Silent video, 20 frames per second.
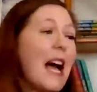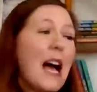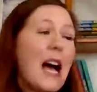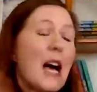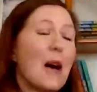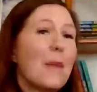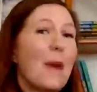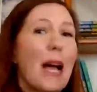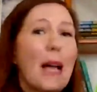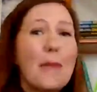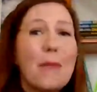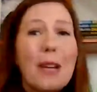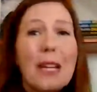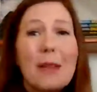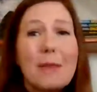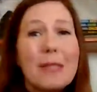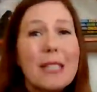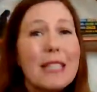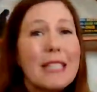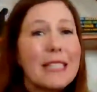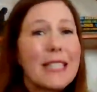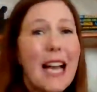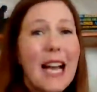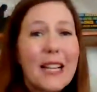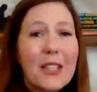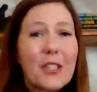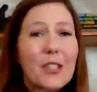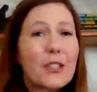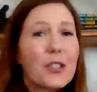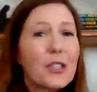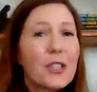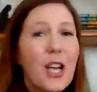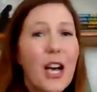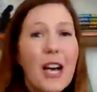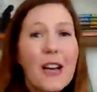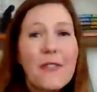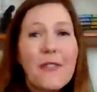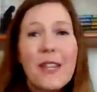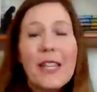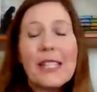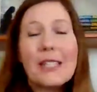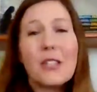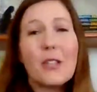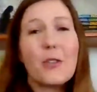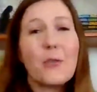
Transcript: I bring them to the doctor's office or